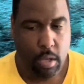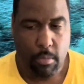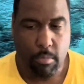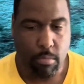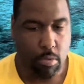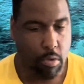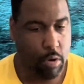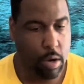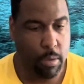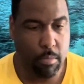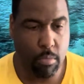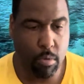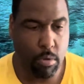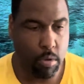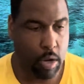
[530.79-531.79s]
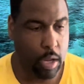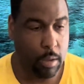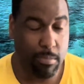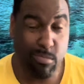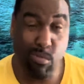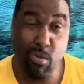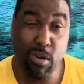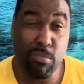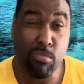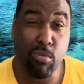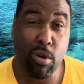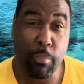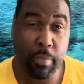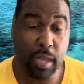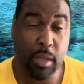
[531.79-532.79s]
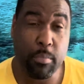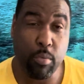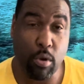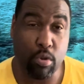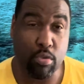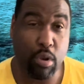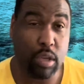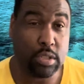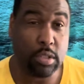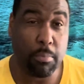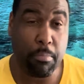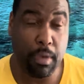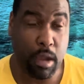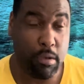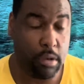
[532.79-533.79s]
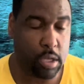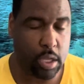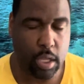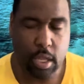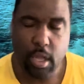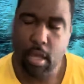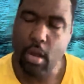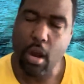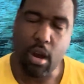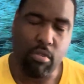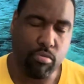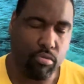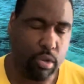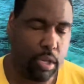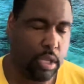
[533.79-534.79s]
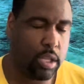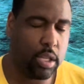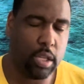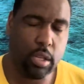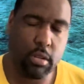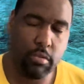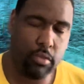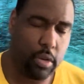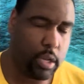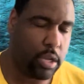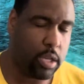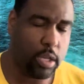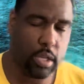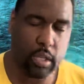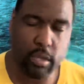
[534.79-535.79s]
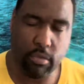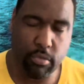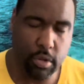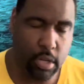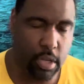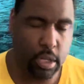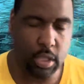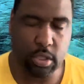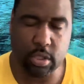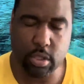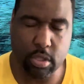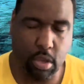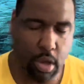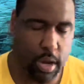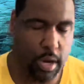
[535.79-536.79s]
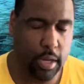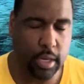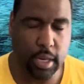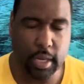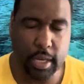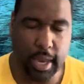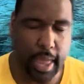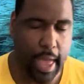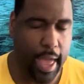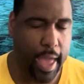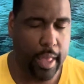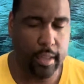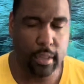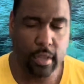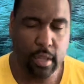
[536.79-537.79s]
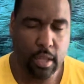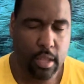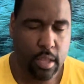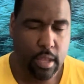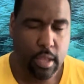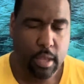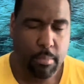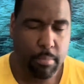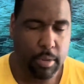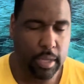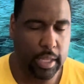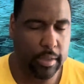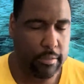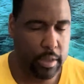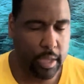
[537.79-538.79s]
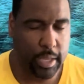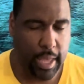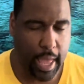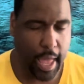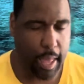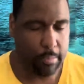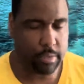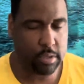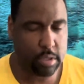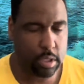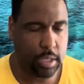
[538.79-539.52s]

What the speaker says: More and more people across America are really, really, really starting to not believe in the cops.